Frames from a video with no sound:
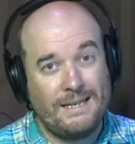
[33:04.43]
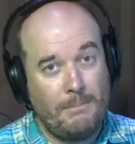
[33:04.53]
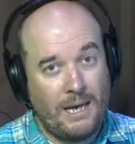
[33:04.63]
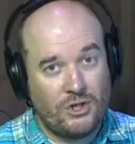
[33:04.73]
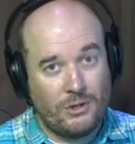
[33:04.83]

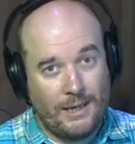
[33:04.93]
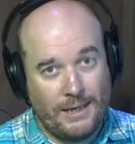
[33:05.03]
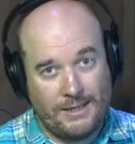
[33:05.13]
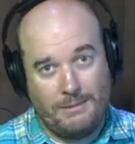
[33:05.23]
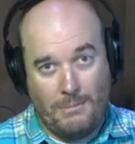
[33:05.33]
mention that
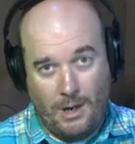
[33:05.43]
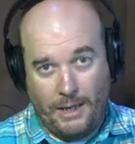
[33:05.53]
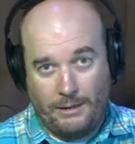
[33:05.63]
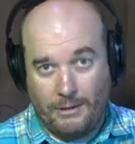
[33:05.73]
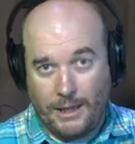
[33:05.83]
it's a
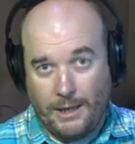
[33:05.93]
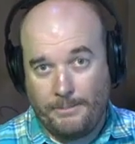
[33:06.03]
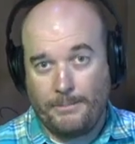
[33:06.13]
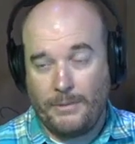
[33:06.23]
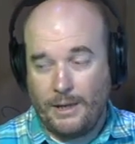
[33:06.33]
minor, okay?
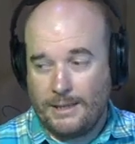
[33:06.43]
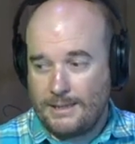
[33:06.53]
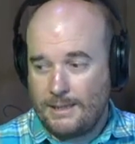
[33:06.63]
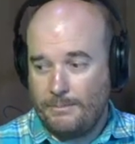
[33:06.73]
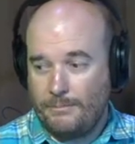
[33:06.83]

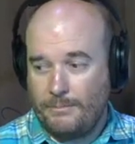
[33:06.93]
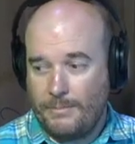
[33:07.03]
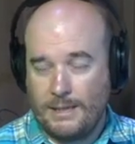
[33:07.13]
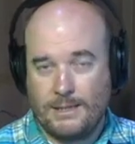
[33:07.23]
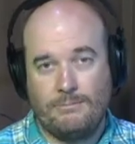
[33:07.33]
That's
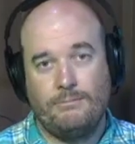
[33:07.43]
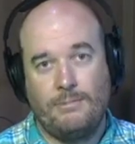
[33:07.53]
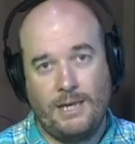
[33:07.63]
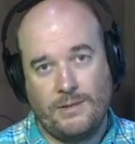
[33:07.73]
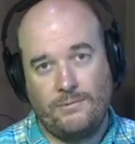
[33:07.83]

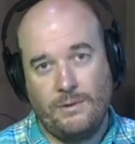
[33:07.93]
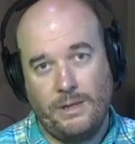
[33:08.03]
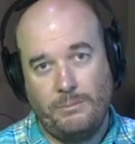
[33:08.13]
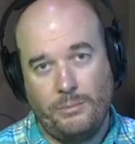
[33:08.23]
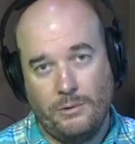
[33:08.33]
really
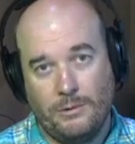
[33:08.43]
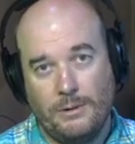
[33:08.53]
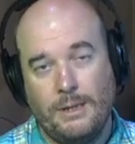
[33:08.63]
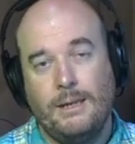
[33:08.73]
important.